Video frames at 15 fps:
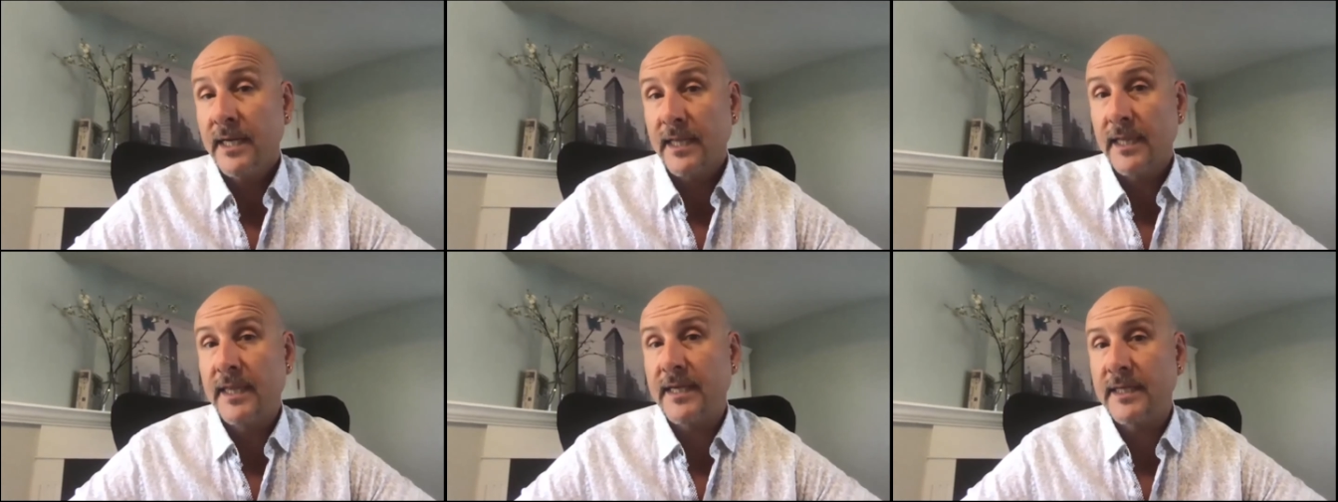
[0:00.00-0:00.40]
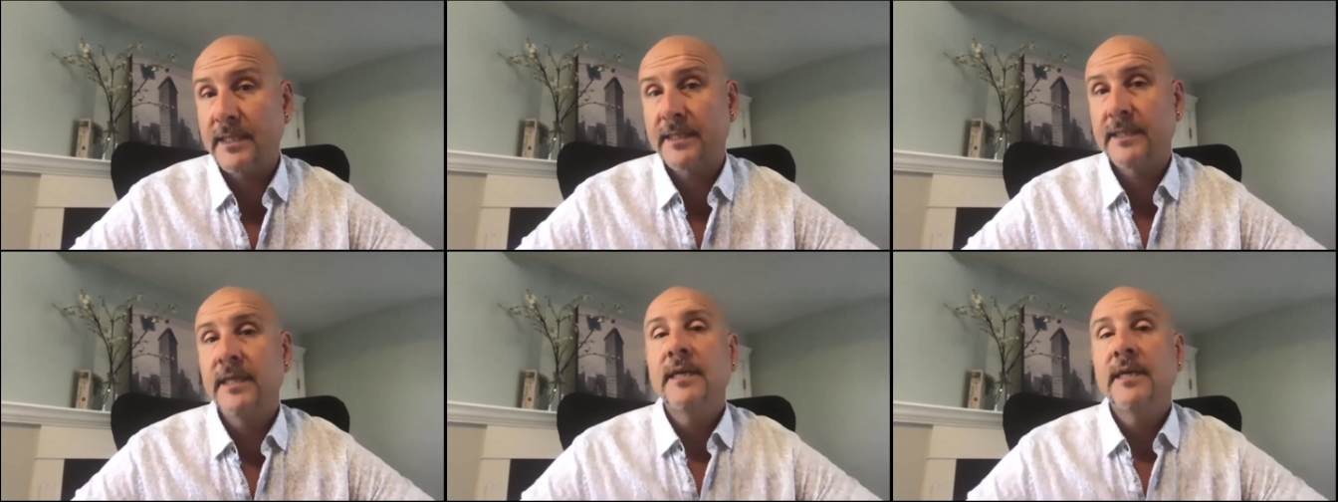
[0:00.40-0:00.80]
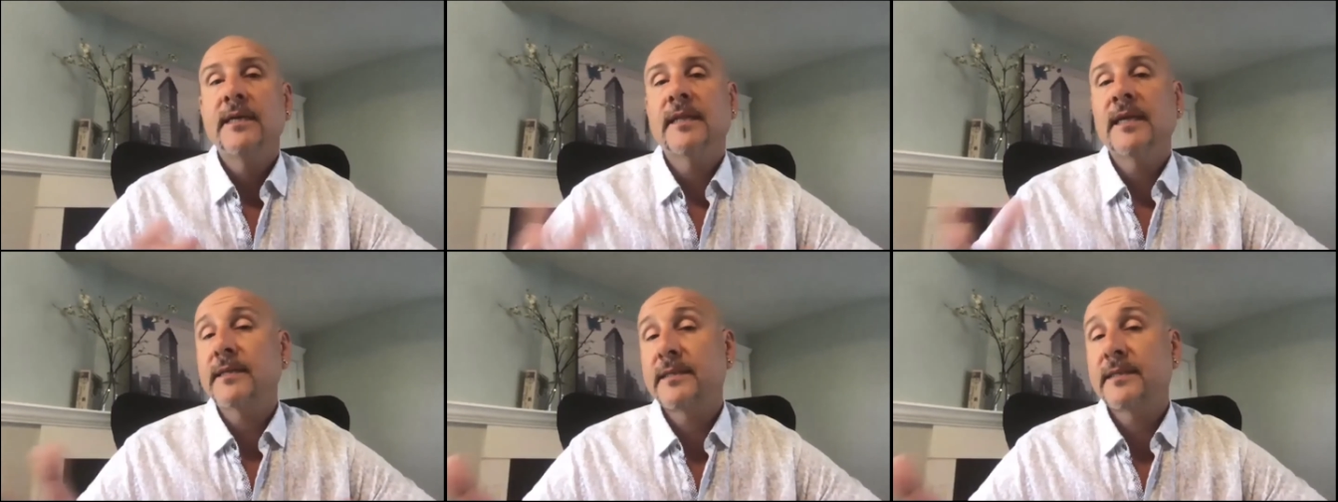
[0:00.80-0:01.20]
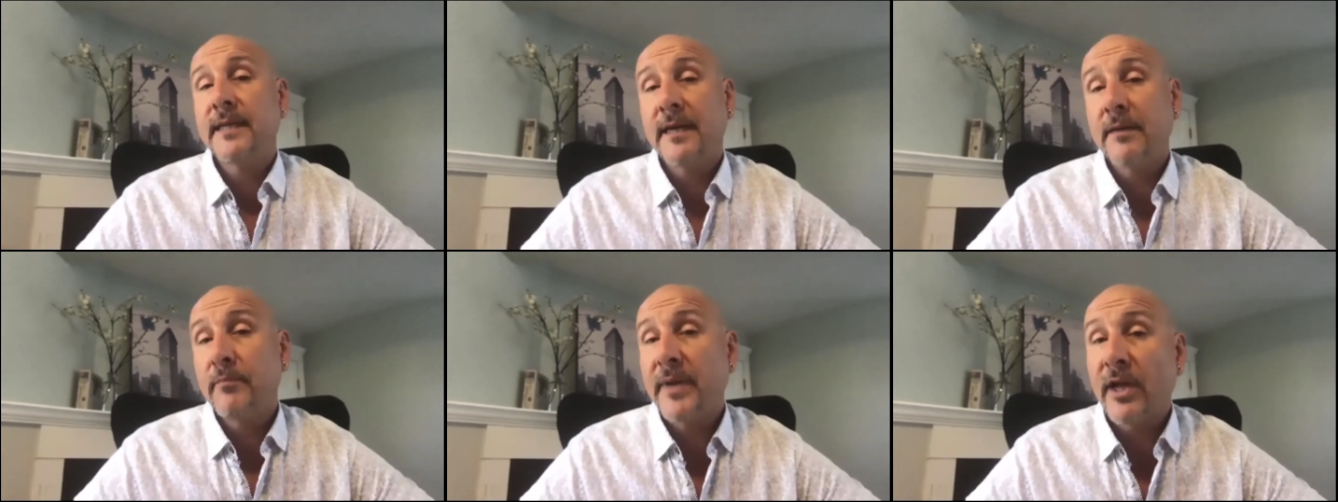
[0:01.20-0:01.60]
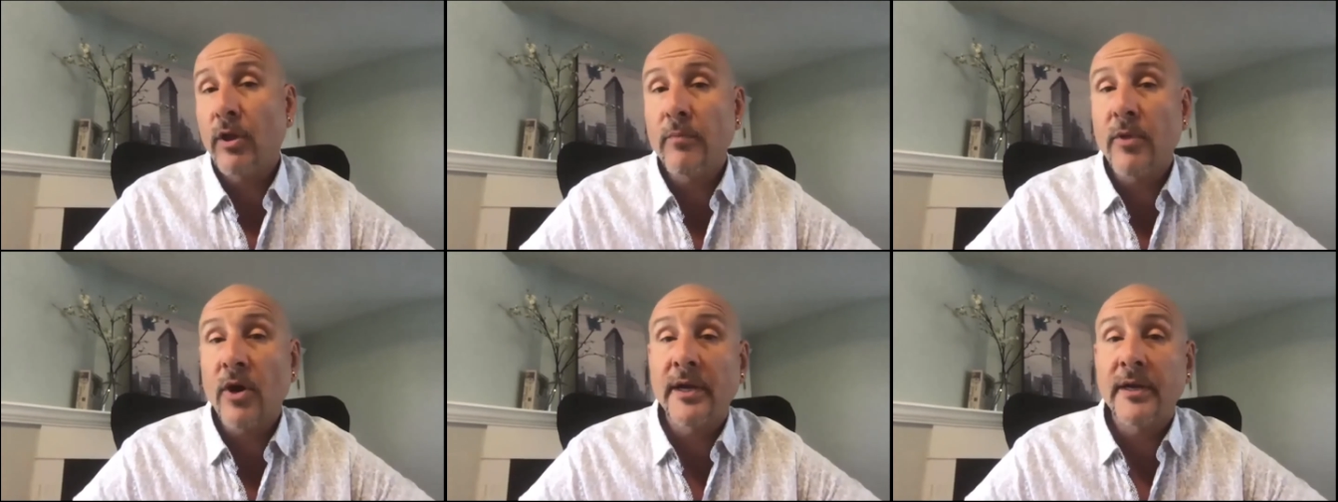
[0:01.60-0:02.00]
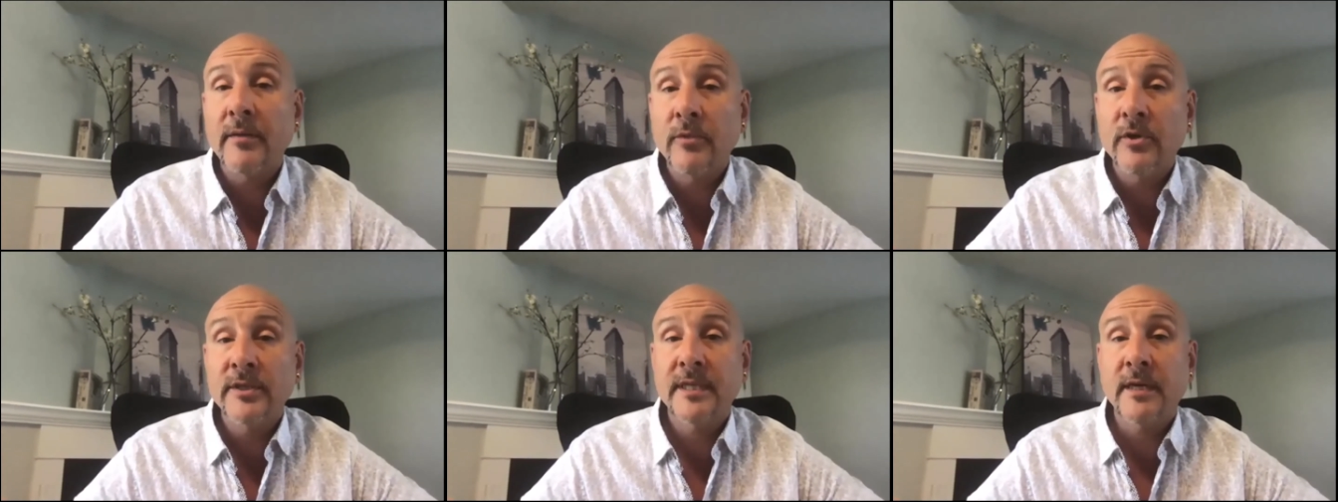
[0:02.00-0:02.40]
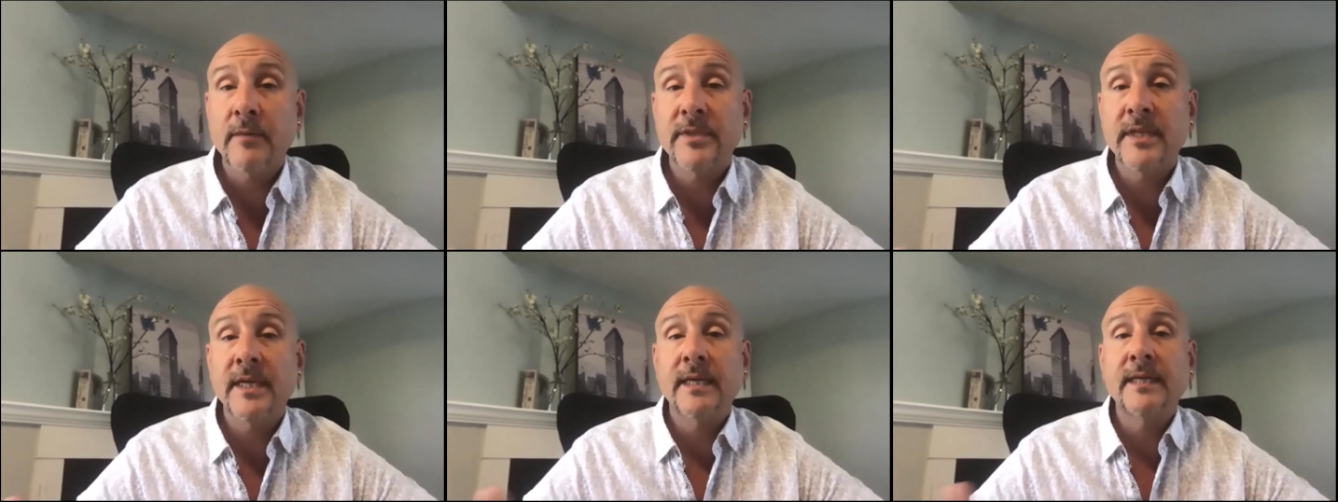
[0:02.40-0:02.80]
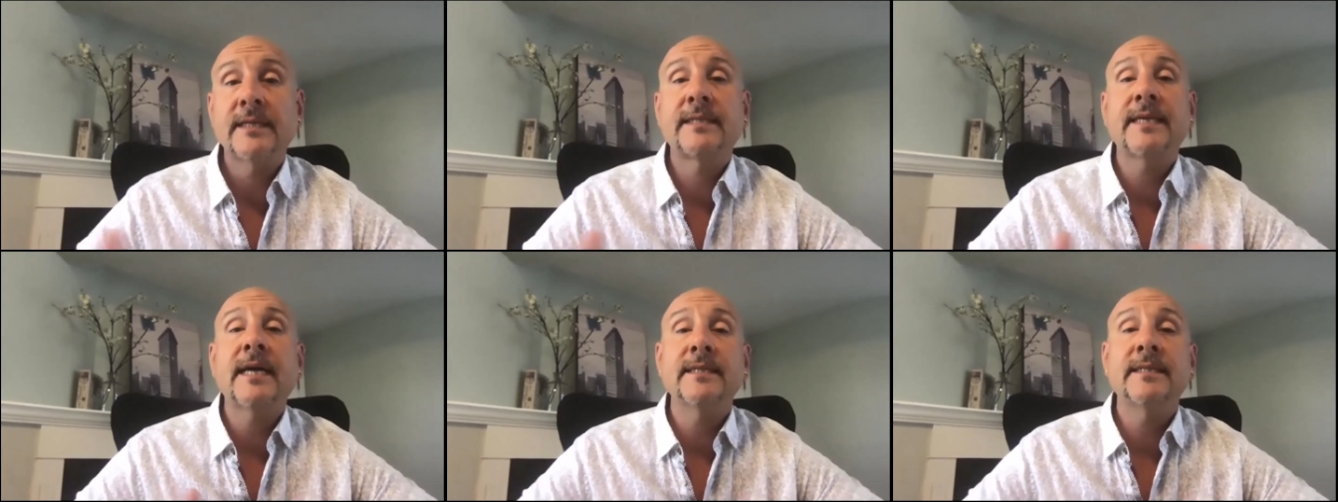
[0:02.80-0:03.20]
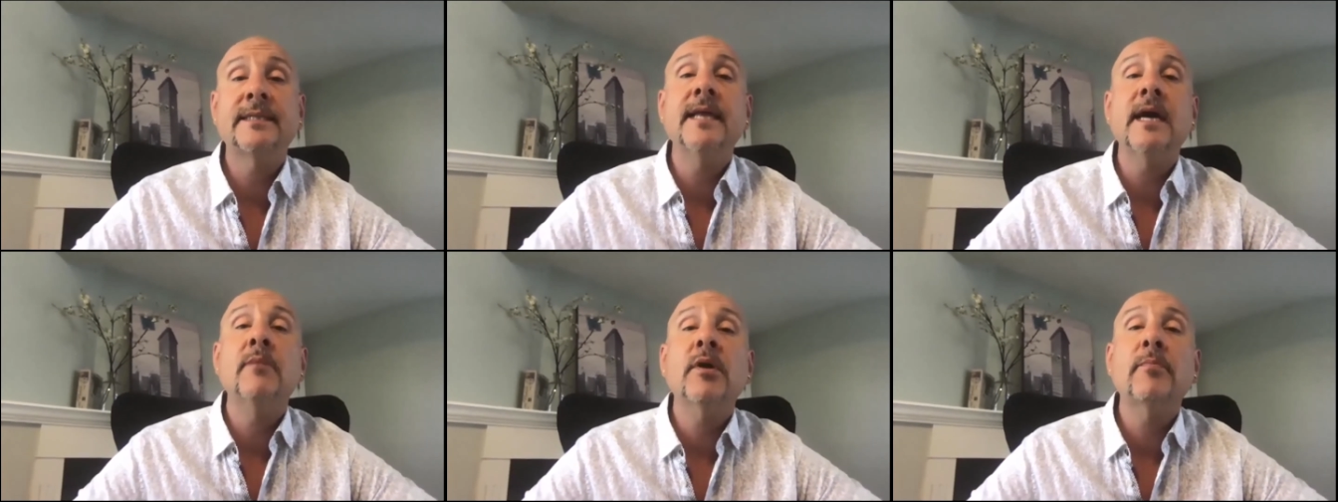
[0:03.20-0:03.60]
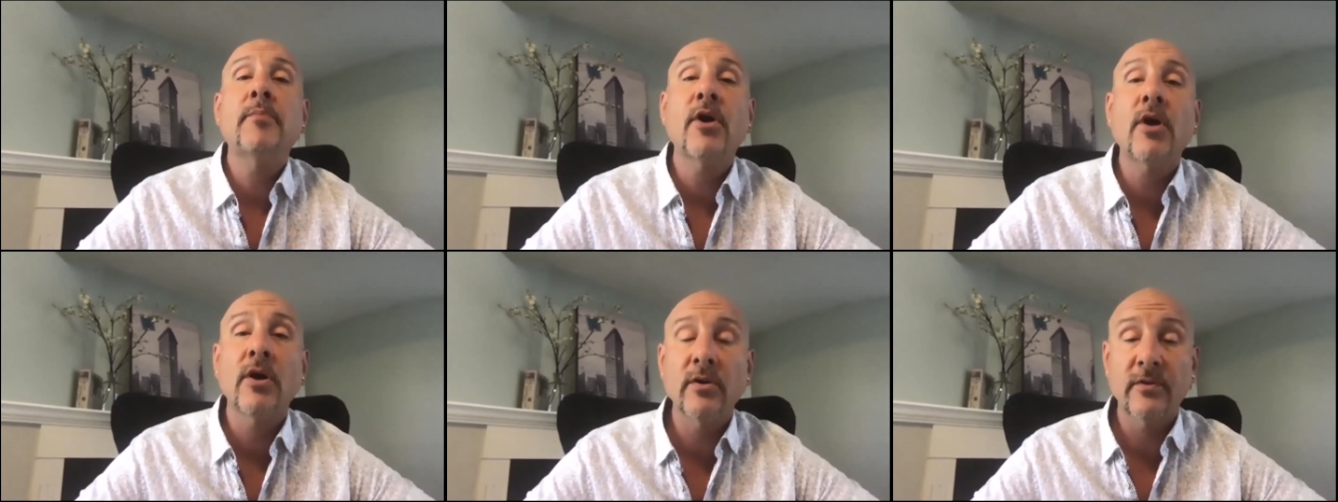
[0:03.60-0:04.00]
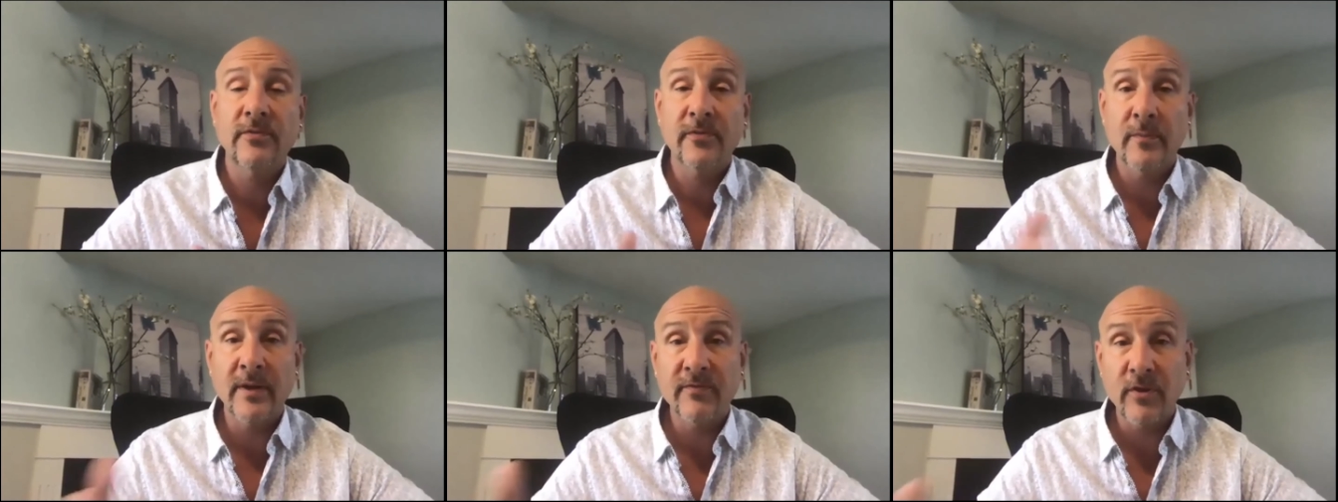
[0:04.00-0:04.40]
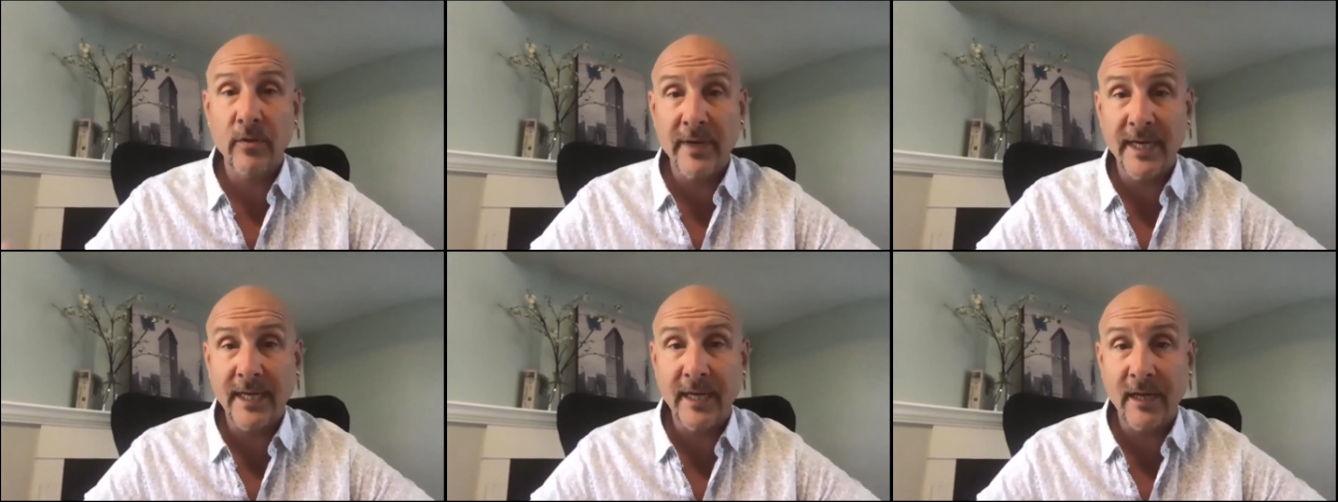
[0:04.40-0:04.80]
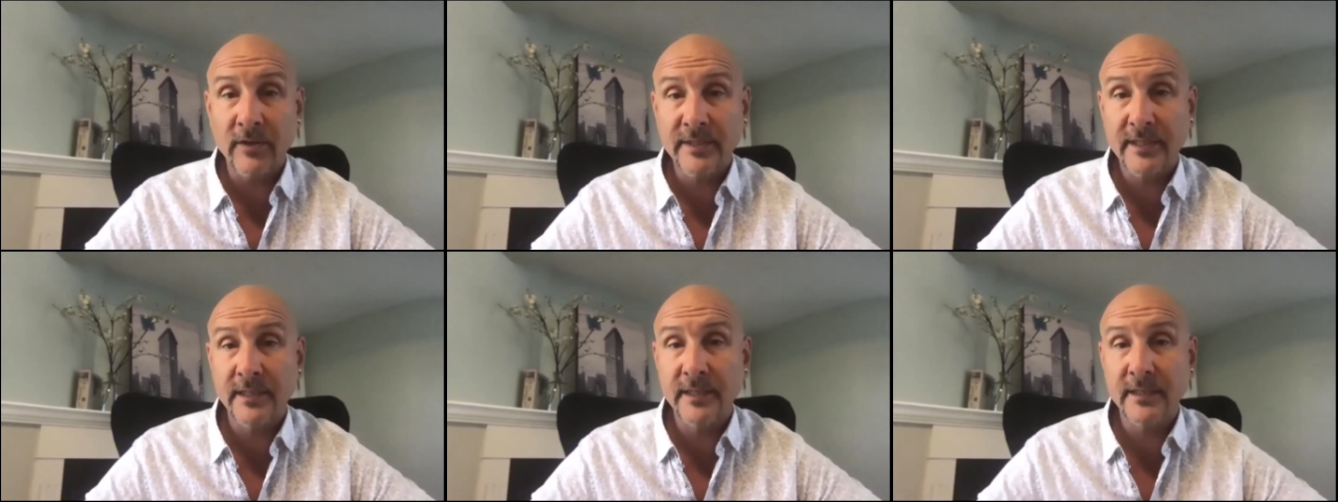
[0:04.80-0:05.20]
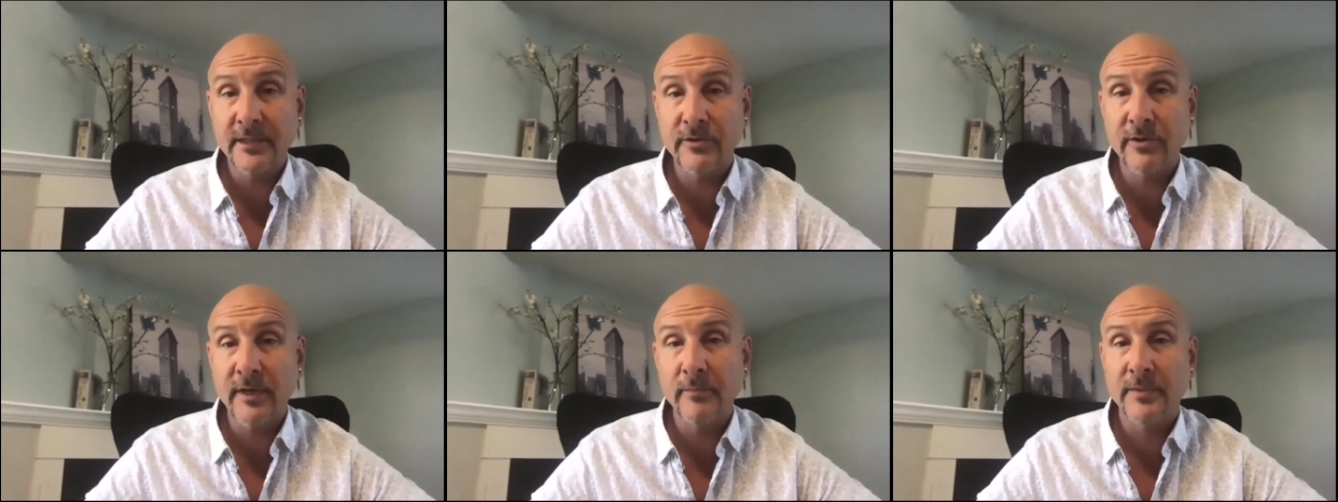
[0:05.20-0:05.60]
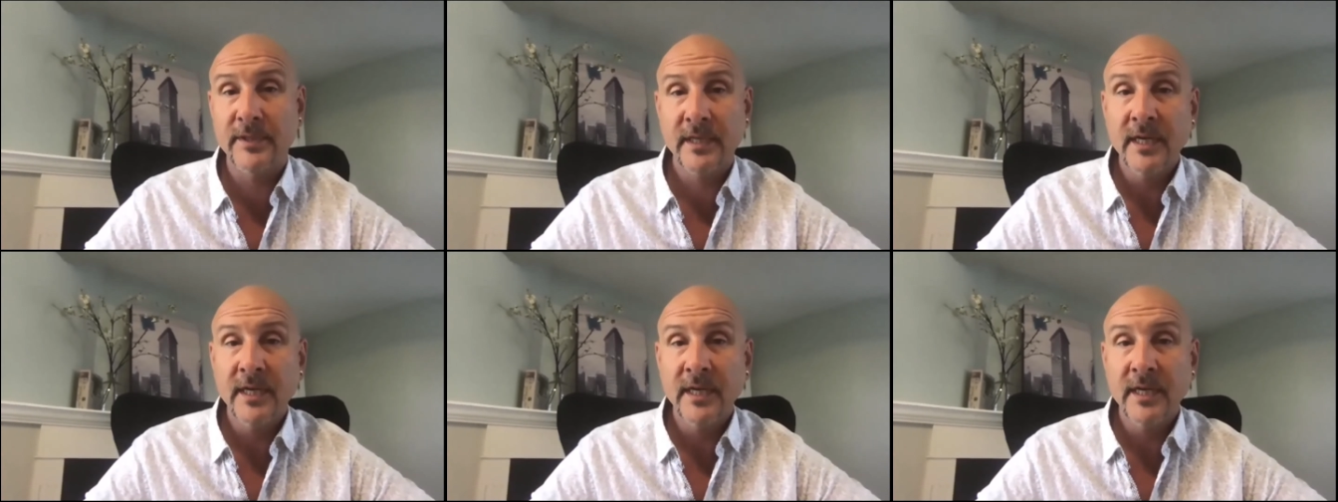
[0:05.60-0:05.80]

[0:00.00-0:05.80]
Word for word: this like say a bell bottom or something sets them apart from everybody else in the script